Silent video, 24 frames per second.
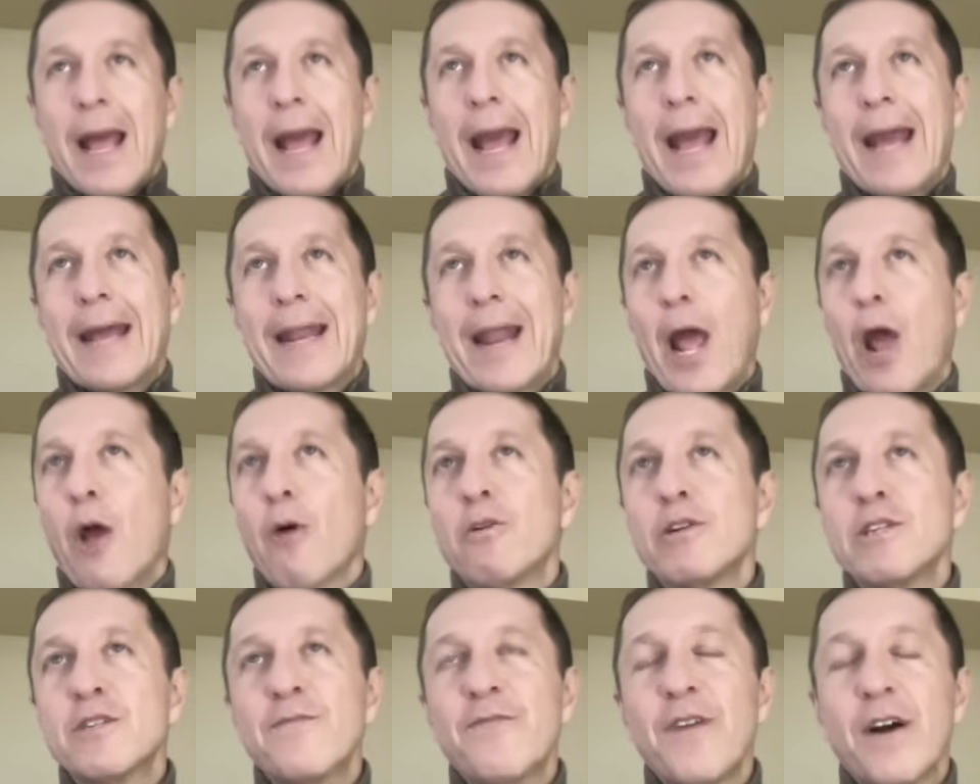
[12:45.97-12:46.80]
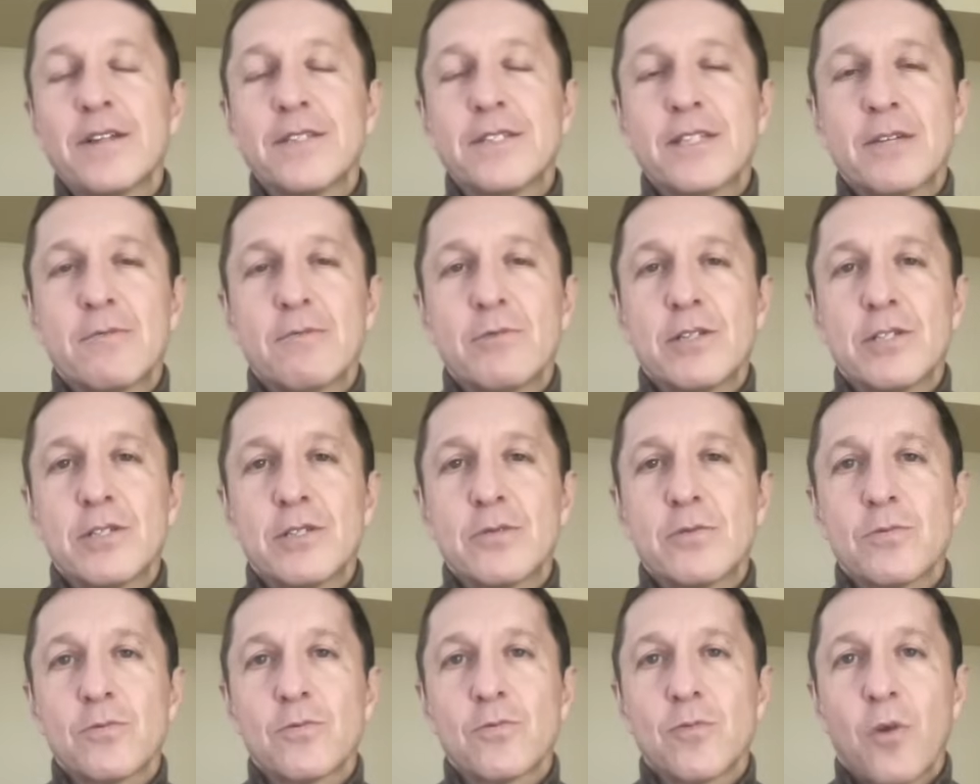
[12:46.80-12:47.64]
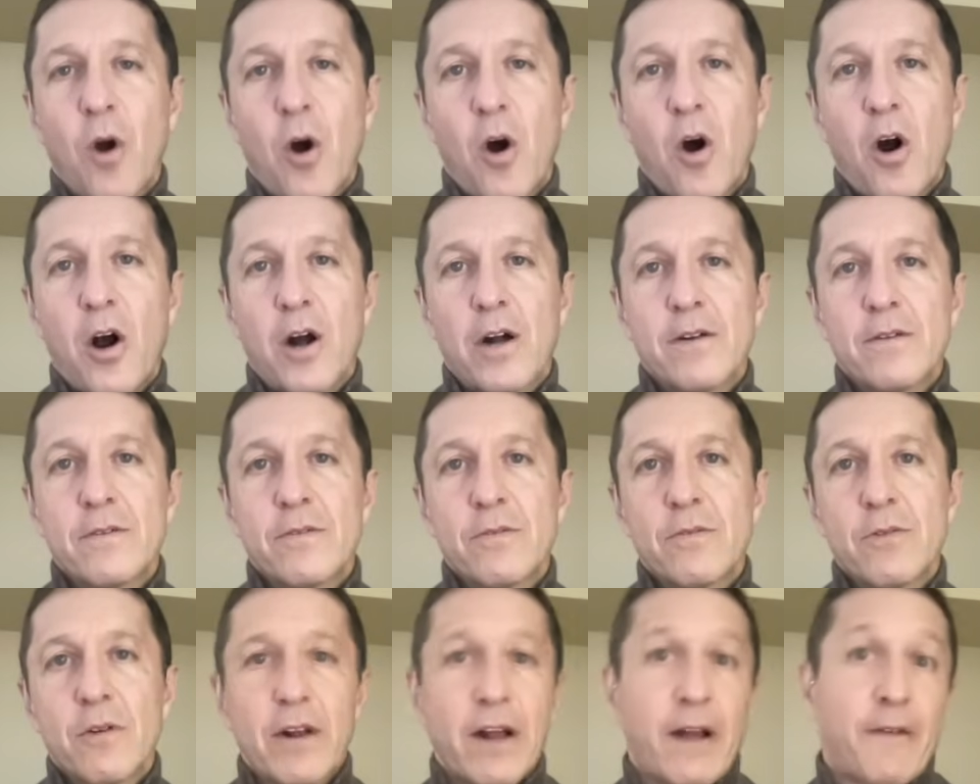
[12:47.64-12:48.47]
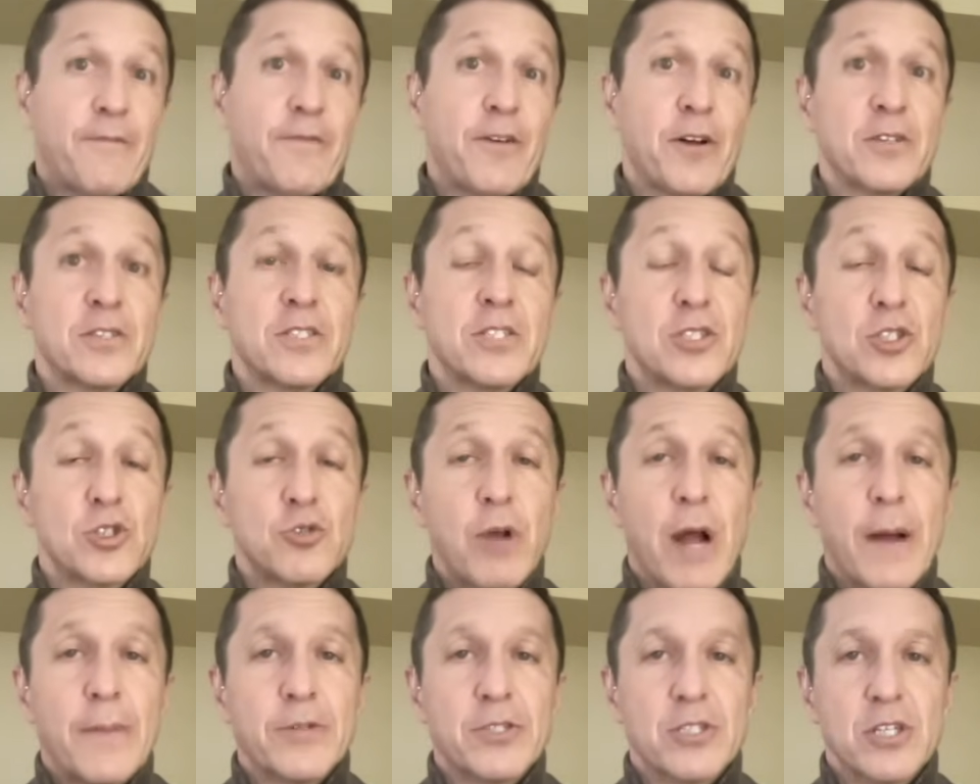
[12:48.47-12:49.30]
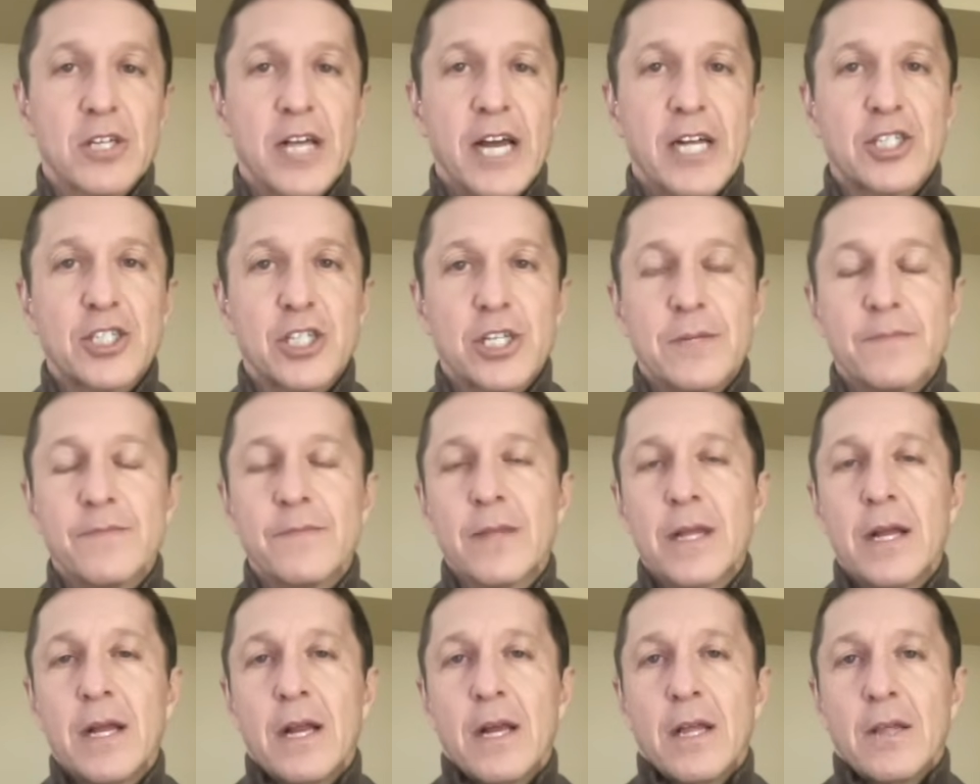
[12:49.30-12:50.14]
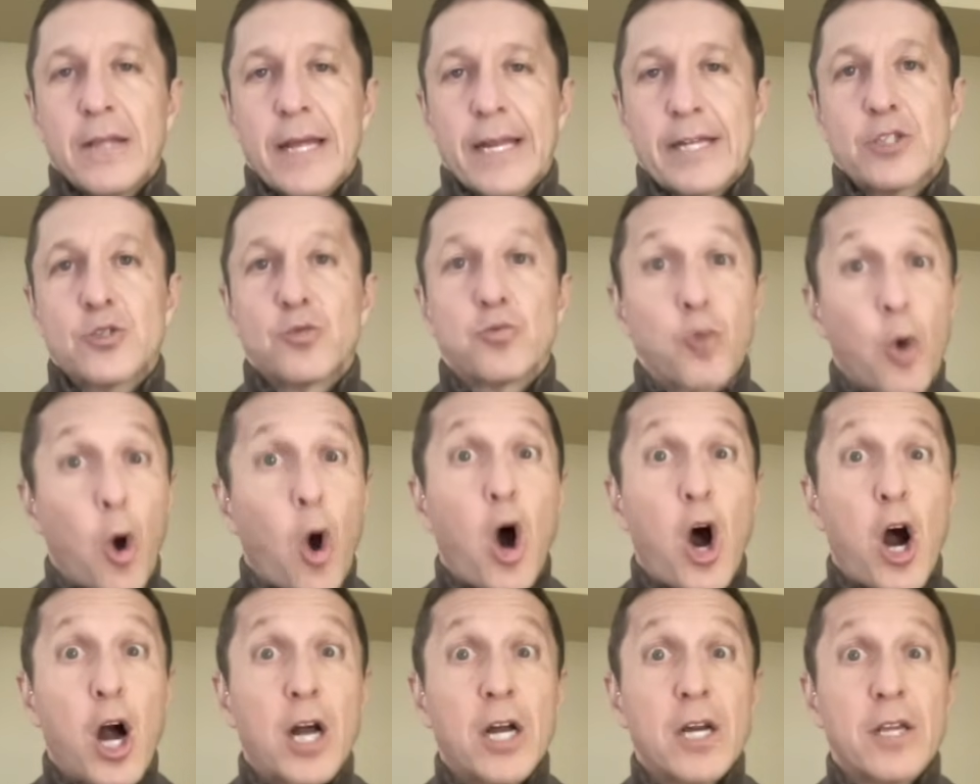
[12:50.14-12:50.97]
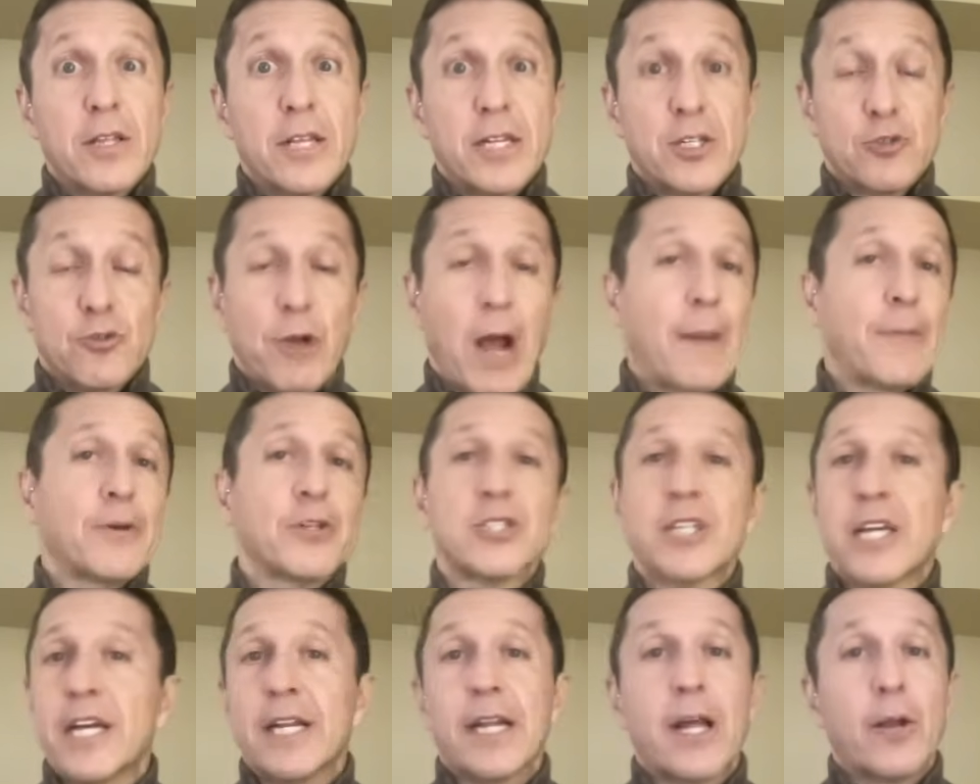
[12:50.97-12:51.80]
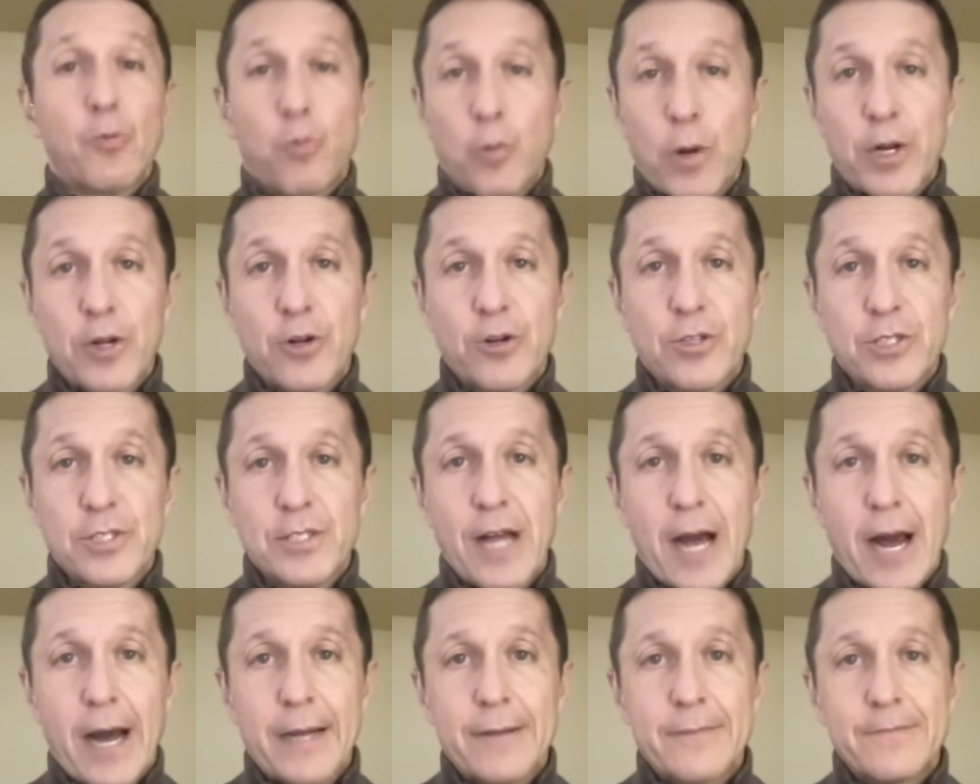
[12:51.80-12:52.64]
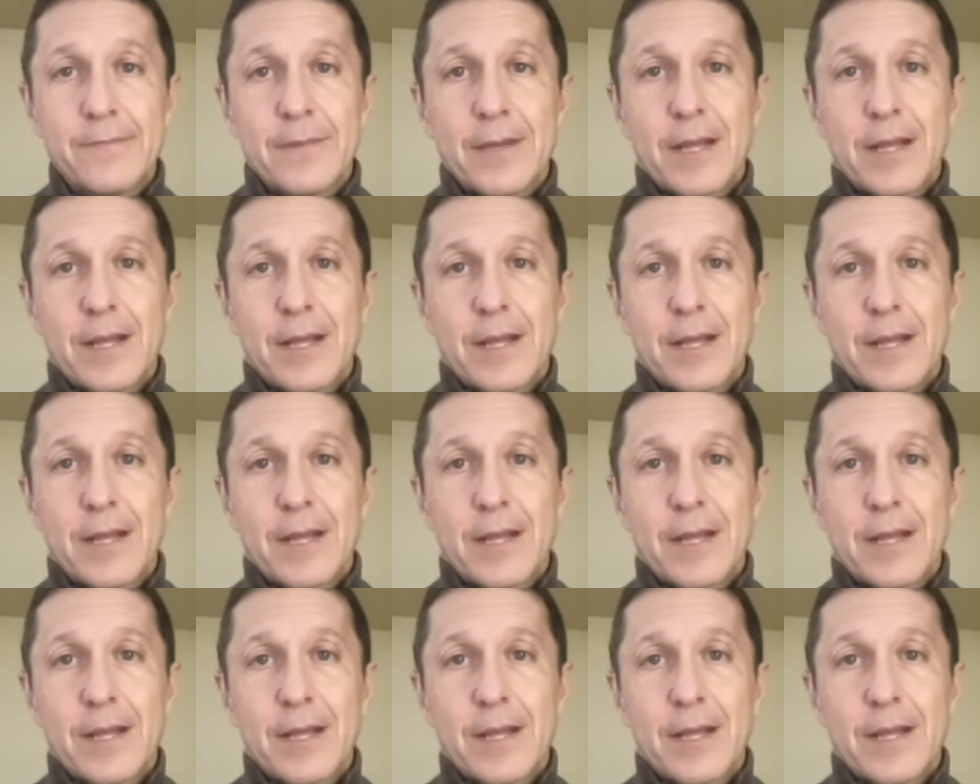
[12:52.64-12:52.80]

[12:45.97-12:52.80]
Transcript: And I always felt it was wrong, or I felt since Trammell's election, that it's wrong that Trammell's in and Whitaker's not.